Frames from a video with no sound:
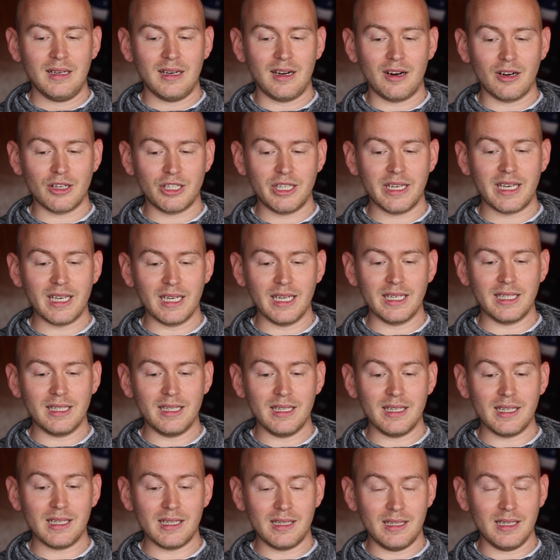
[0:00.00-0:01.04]
articulated
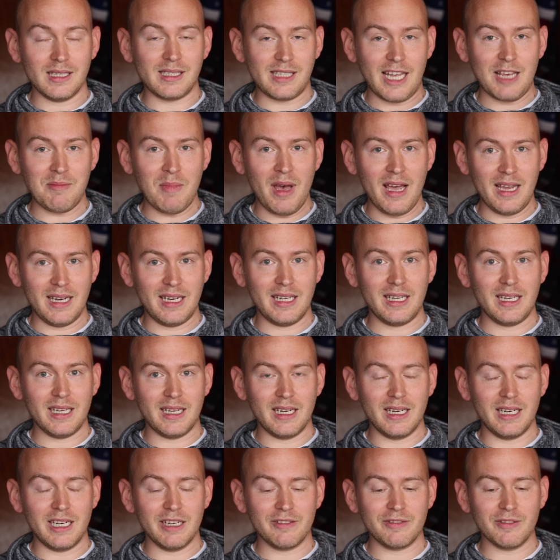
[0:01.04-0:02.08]
the same idea
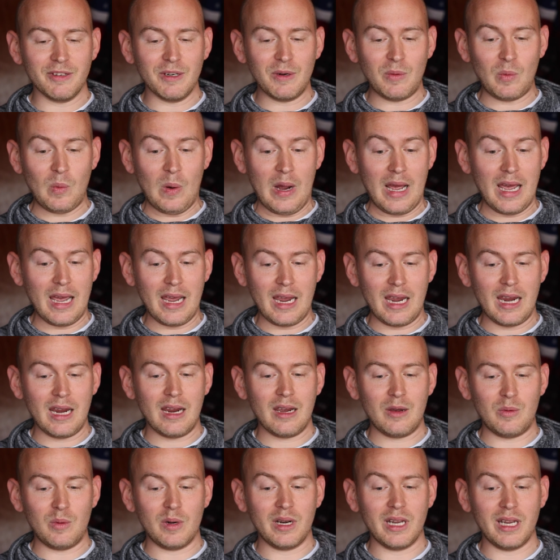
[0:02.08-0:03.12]
in a different
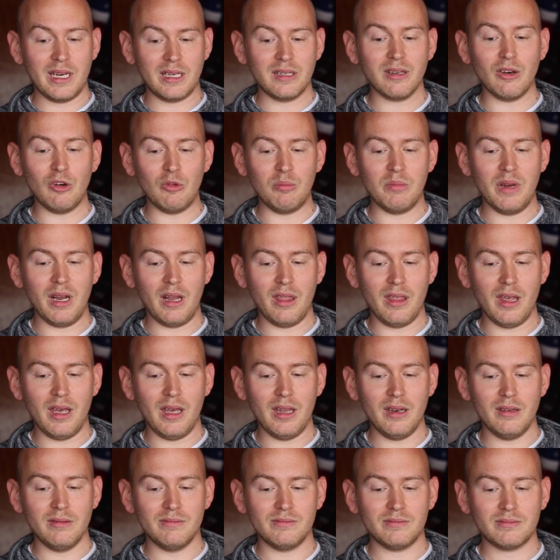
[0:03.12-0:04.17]
way when he told me
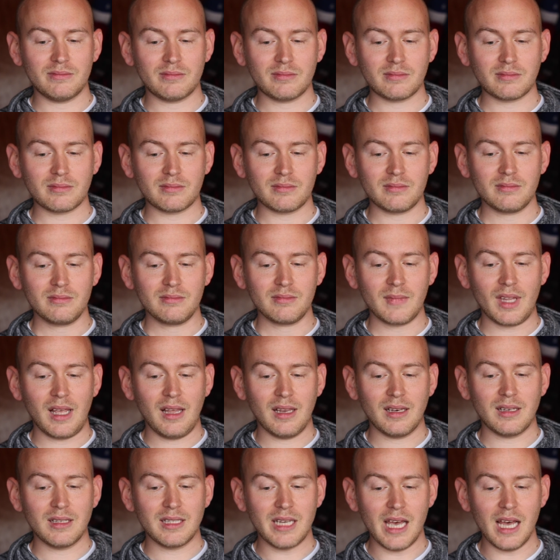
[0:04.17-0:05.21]
that
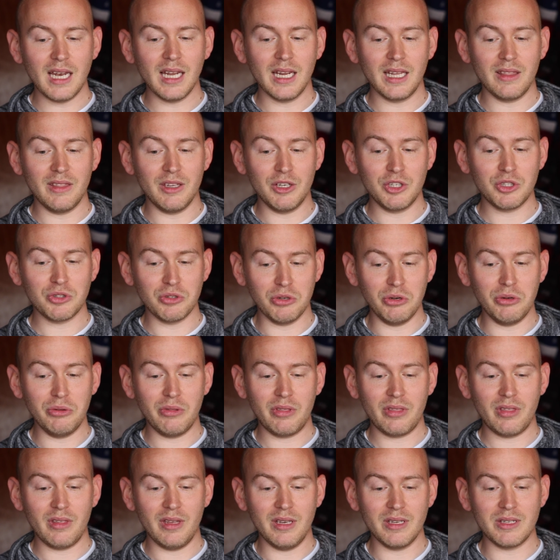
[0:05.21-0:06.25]
telling the
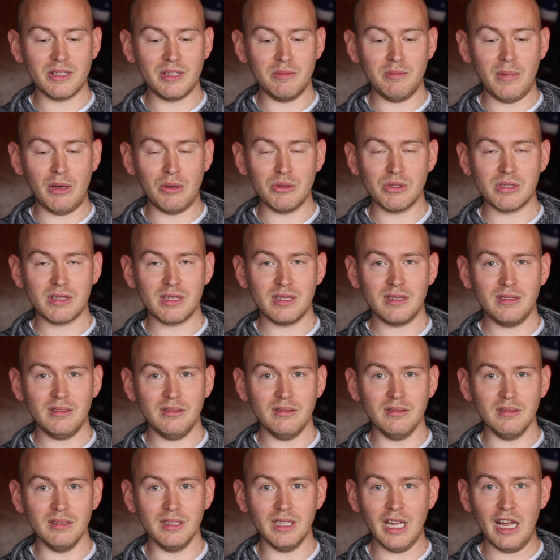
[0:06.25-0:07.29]
truth is the most
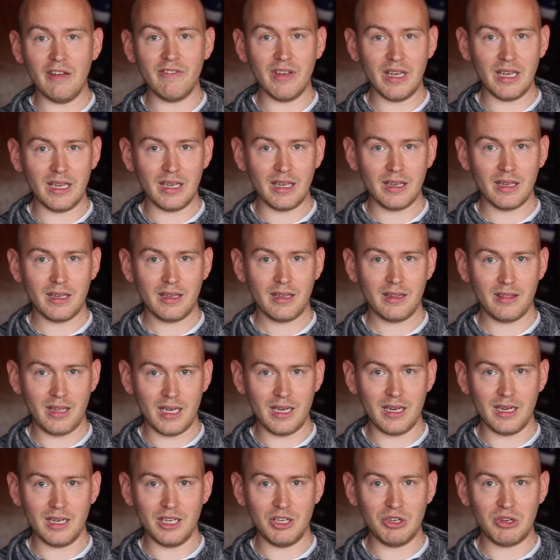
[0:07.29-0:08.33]
loving
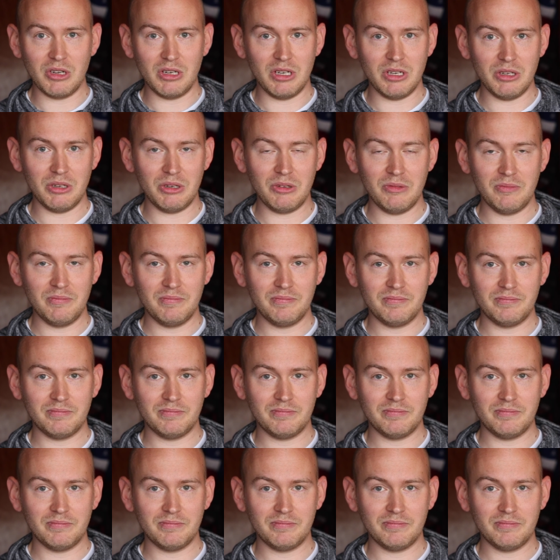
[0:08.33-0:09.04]
thing you can do.